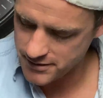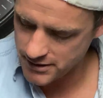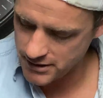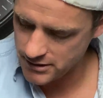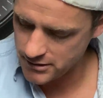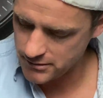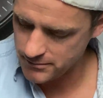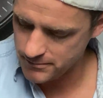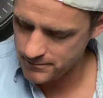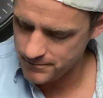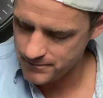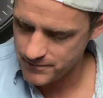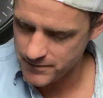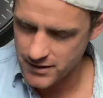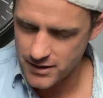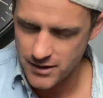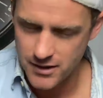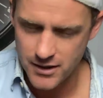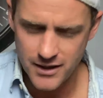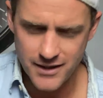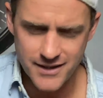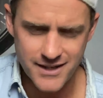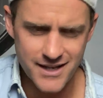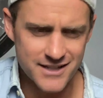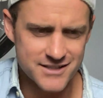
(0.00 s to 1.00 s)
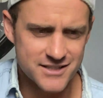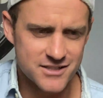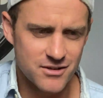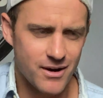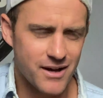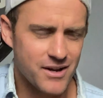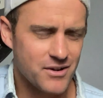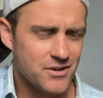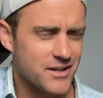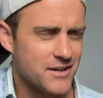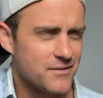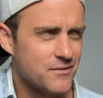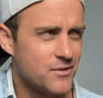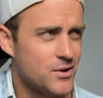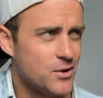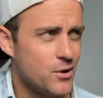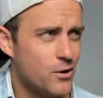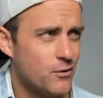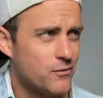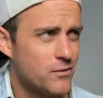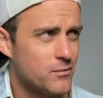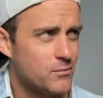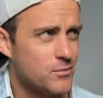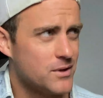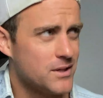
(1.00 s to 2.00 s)
thumb. Yeah, so I don't even
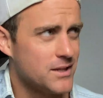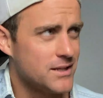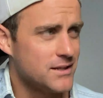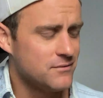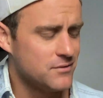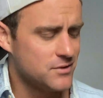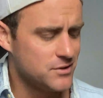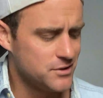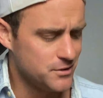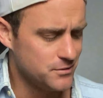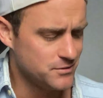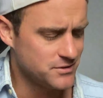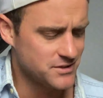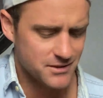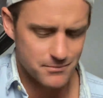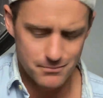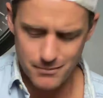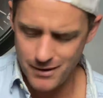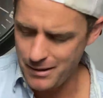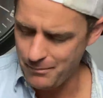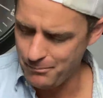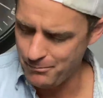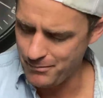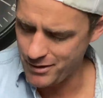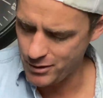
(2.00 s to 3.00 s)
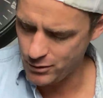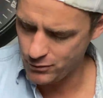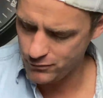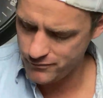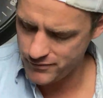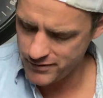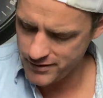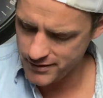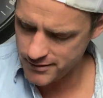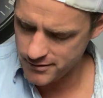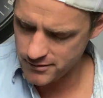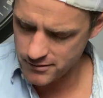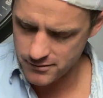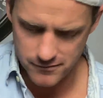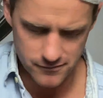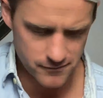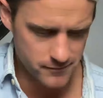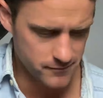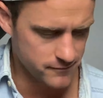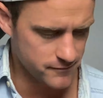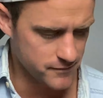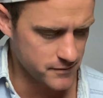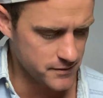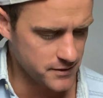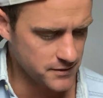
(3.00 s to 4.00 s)
know if I'm really even using my middle finger
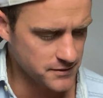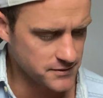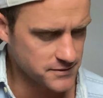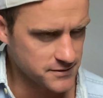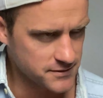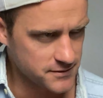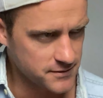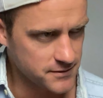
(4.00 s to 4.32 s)
for this.